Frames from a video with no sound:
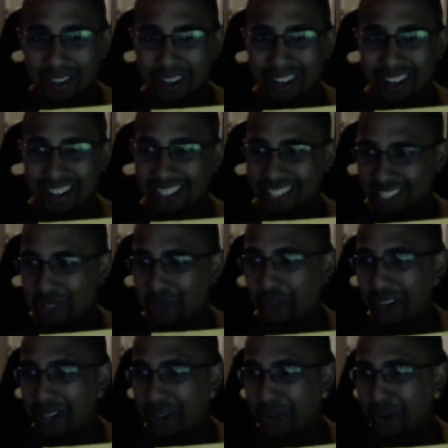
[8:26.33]
This is
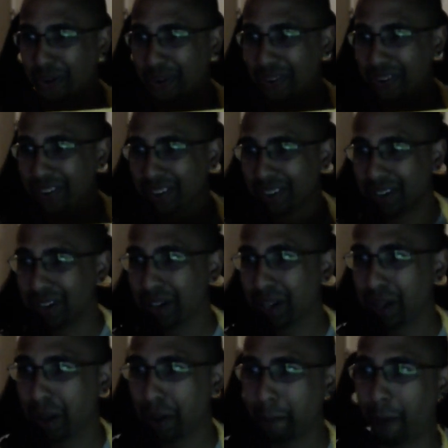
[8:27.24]
pretty cool.
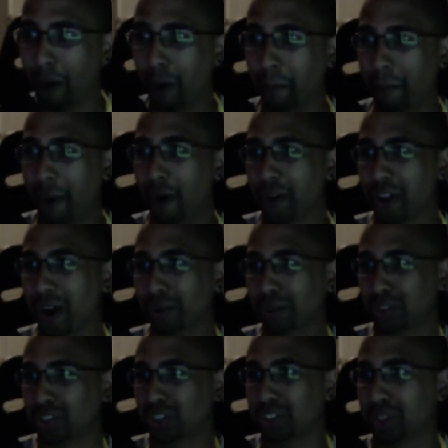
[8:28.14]
Po-
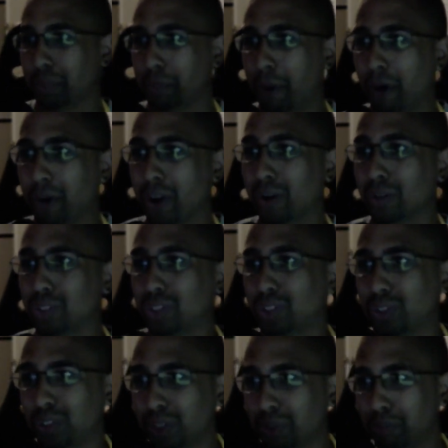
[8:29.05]
Poyos,
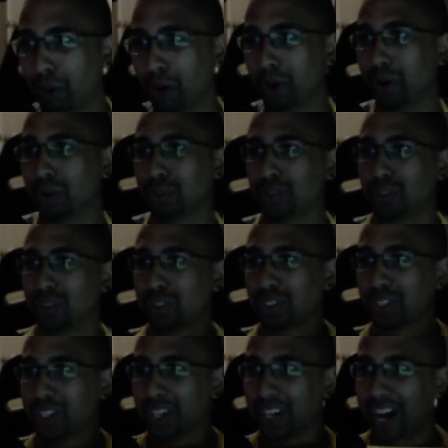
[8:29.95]
Poyos, Poyos.
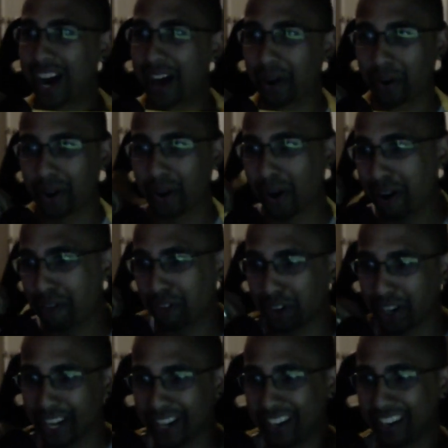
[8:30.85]
I don't know. I
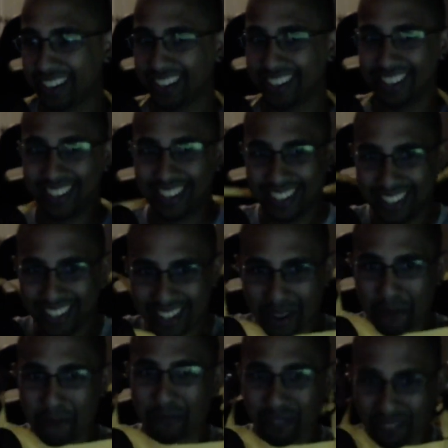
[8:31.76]
forget.
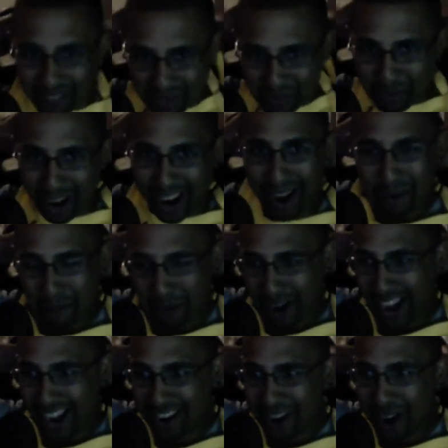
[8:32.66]
But I but
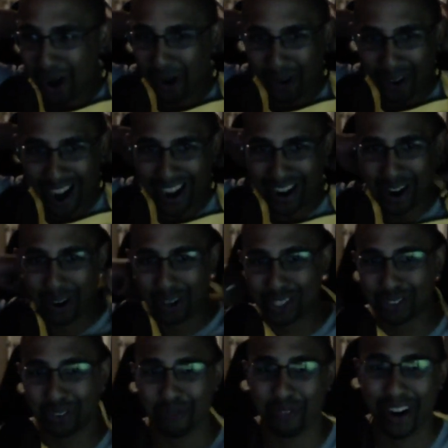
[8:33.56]
I know I know
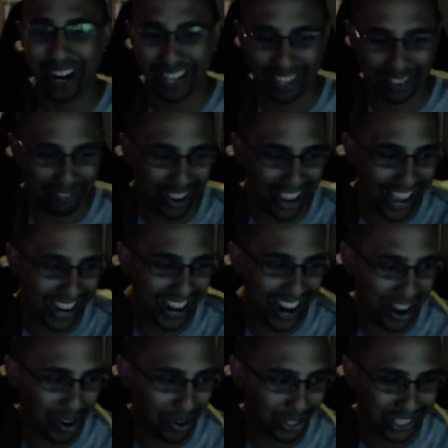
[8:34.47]
it's from Breaking Bad, and
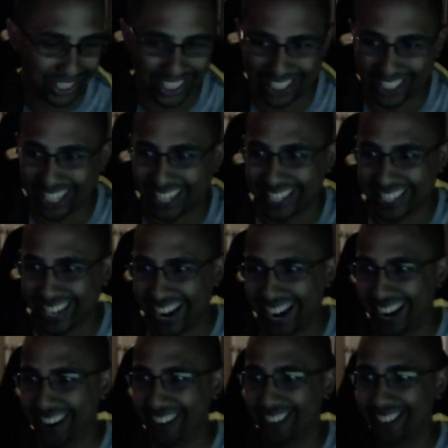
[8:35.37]
I know it's the chicken
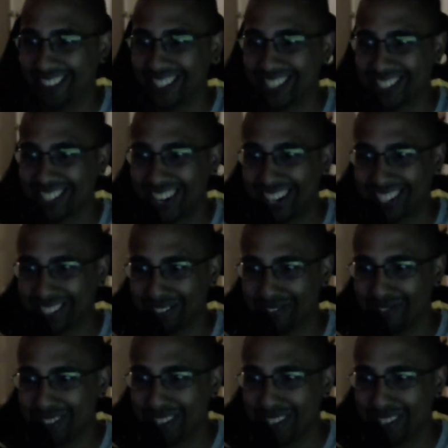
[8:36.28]
guy, which is awesome.